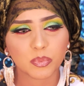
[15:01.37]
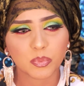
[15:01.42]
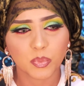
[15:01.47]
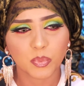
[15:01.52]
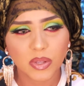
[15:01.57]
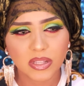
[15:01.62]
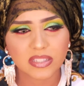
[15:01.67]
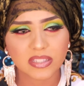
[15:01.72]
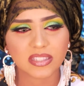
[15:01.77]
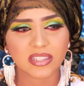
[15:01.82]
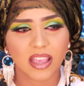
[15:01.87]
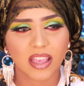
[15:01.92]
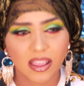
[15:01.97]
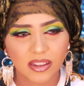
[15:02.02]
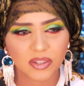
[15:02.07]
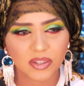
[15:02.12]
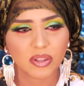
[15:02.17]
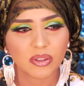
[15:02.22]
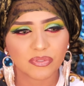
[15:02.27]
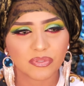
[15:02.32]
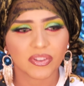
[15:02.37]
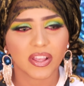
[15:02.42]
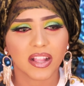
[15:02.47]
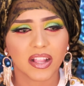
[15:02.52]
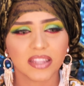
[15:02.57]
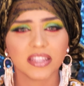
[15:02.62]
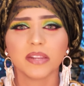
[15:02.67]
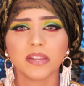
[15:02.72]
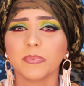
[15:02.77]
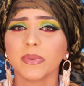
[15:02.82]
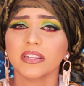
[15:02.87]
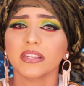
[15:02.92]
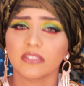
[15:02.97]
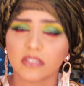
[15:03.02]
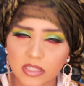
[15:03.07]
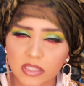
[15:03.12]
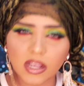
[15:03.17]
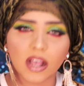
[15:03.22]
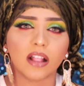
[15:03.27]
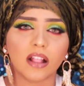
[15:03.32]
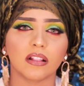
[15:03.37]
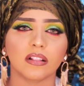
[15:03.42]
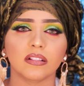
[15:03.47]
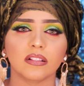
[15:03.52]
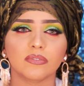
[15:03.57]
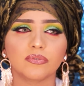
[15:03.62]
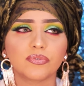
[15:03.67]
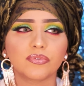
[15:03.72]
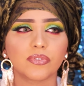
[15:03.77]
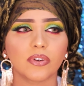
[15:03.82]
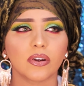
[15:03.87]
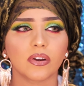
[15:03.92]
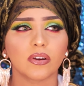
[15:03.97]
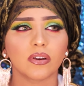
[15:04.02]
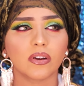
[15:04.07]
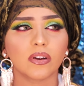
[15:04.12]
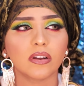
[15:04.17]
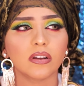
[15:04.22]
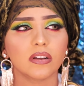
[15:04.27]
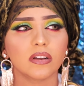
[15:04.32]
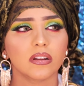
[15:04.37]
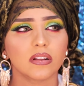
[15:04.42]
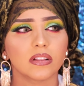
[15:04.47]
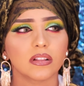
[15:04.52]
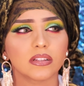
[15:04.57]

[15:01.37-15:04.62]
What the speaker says: was kind of a little bit dull for